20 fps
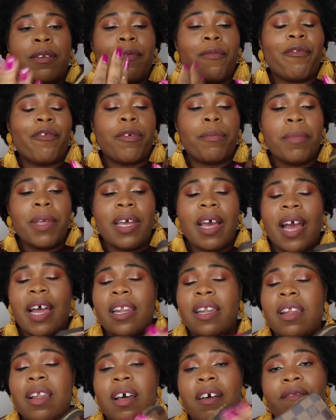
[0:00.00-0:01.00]
for me, I
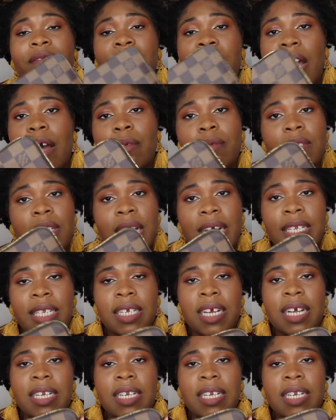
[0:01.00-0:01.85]
love downsizing.